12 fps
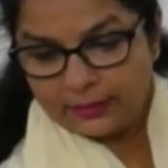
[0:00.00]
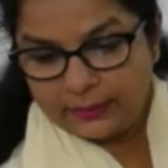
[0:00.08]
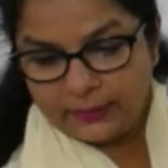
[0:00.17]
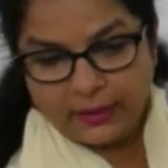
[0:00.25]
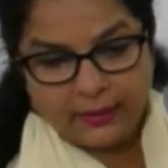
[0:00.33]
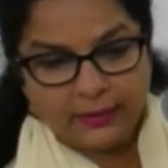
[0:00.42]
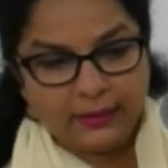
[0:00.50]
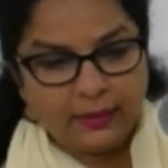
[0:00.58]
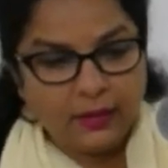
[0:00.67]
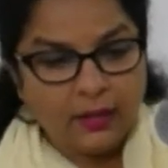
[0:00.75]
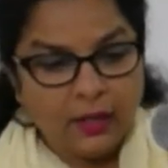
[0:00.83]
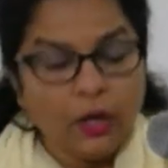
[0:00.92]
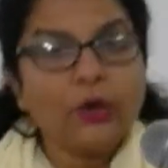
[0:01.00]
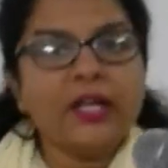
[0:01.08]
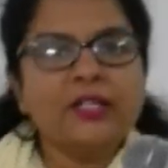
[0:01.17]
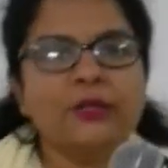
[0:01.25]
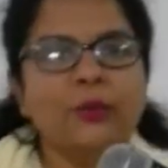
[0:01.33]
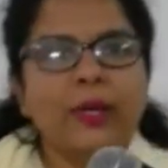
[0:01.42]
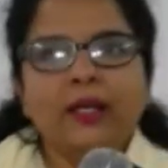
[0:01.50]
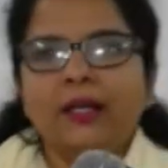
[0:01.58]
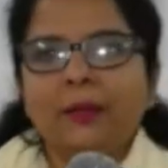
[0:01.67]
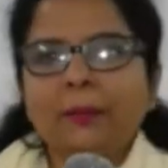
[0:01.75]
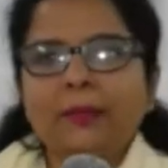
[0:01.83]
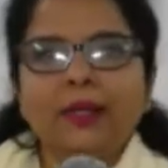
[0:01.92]
Okay. Okay, so
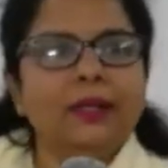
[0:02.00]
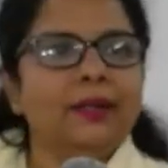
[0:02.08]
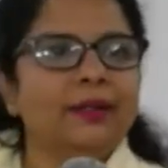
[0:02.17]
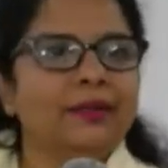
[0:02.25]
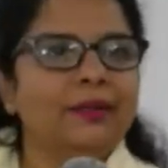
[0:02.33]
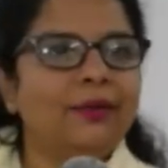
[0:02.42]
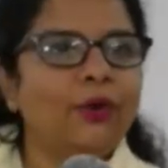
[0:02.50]
welcome uh,